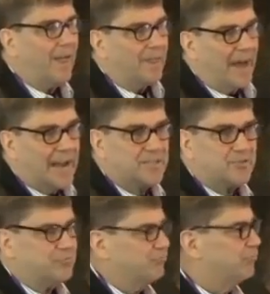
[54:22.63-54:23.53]

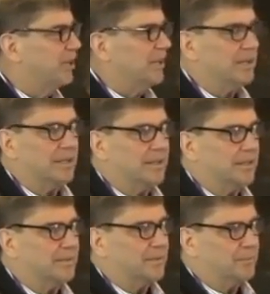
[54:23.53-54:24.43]
That's really,
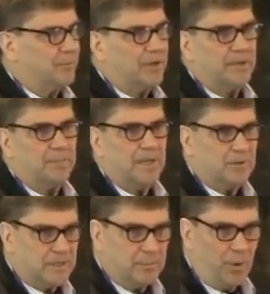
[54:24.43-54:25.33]
the, the pre P
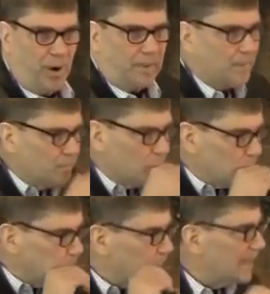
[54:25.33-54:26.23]
O D part
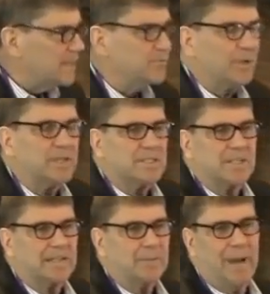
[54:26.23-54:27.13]
is really
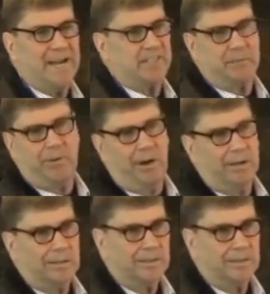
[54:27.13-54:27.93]
just like the magic part.